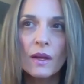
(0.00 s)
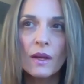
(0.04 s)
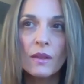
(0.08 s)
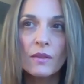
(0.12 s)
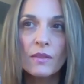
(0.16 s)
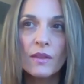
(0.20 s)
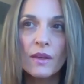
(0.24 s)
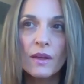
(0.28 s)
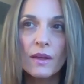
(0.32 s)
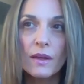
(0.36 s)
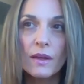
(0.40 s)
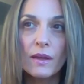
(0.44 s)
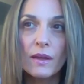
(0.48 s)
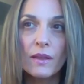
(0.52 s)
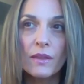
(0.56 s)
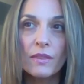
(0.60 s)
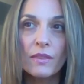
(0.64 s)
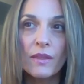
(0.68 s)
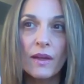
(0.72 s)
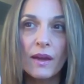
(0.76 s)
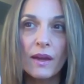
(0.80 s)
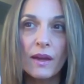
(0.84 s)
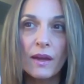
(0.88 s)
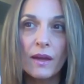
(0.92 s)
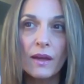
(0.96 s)

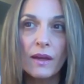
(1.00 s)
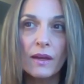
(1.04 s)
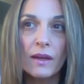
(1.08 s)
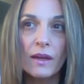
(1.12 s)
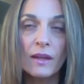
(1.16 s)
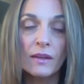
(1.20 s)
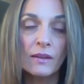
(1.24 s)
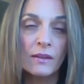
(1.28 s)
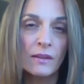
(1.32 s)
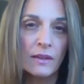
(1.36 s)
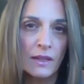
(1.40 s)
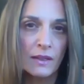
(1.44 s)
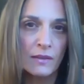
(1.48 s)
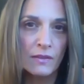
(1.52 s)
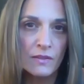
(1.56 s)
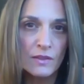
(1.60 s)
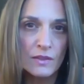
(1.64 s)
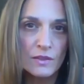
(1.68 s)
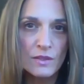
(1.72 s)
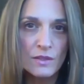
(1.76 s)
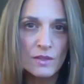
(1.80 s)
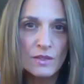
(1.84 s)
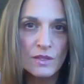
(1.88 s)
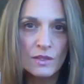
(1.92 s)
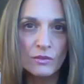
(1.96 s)
and
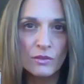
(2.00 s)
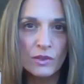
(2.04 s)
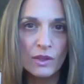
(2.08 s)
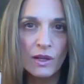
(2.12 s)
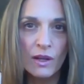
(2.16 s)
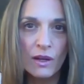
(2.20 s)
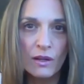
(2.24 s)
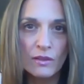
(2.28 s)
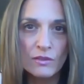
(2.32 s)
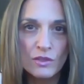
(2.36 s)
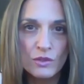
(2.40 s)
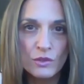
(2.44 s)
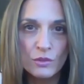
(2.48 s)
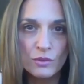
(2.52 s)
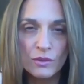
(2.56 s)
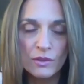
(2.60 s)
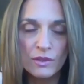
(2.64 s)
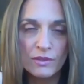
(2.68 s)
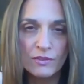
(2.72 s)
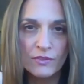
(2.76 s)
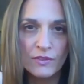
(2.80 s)
this is in regards to a